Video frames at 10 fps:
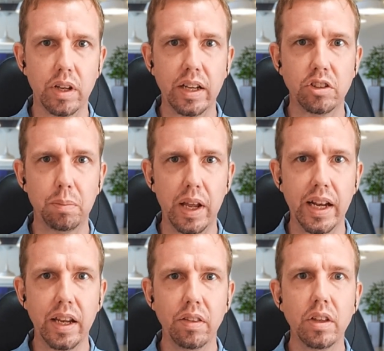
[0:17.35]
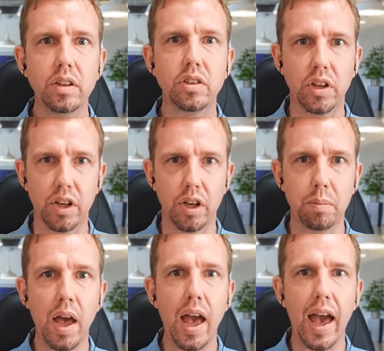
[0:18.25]
explaining the term
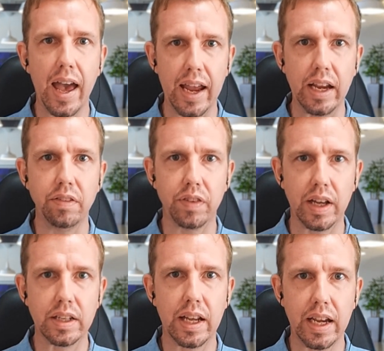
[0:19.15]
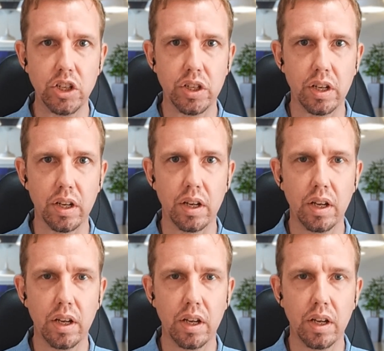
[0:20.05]
aphantasia.